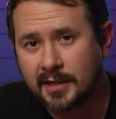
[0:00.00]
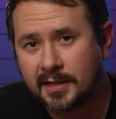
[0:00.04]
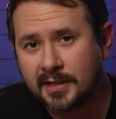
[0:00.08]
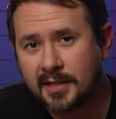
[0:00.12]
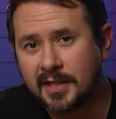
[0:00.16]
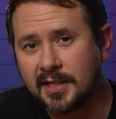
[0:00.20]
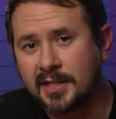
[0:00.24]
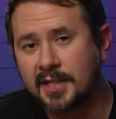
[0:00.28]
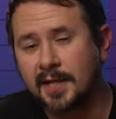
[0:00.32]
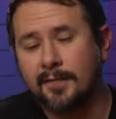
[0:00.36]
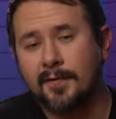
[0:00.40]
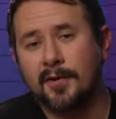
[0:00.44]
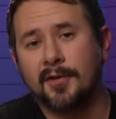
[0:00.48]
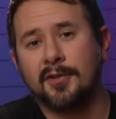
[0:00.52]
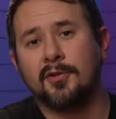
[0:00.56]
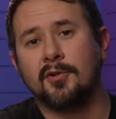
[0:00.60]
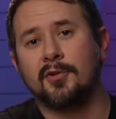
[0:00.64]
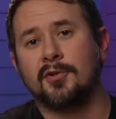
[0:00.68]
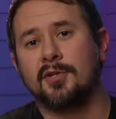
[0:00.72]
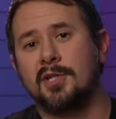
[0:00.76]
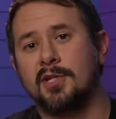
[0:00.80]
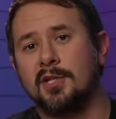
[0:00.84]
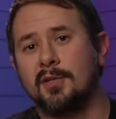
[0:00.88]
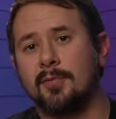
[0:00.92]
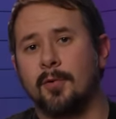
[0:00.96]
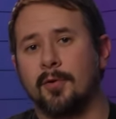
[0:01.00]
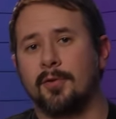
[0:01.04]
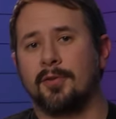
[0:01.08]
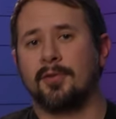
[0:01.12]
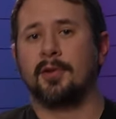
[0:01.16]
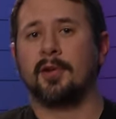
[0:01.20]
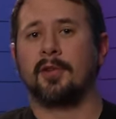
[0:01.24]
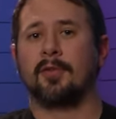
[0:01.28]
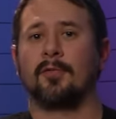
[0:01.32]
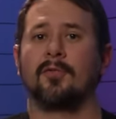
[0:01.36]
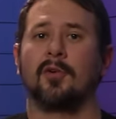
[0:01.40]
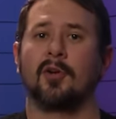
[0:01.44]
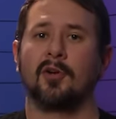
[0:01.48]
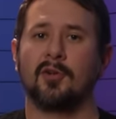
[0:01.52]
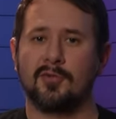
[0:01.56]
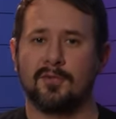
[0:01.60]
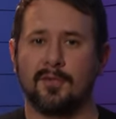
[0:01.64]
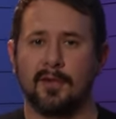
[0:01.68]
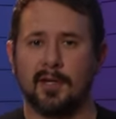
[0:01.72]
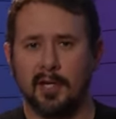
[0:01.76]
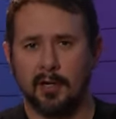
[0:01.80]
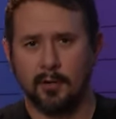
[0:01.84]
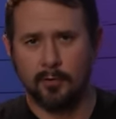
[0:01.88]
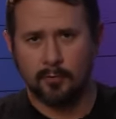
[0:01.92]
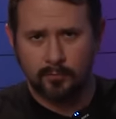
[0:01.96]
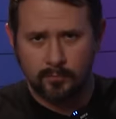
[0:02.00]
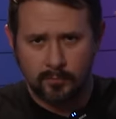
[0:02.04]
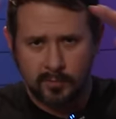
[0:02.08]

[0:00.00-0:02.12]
Stay safe out there. I'll see you tomorrow with another fragrance video.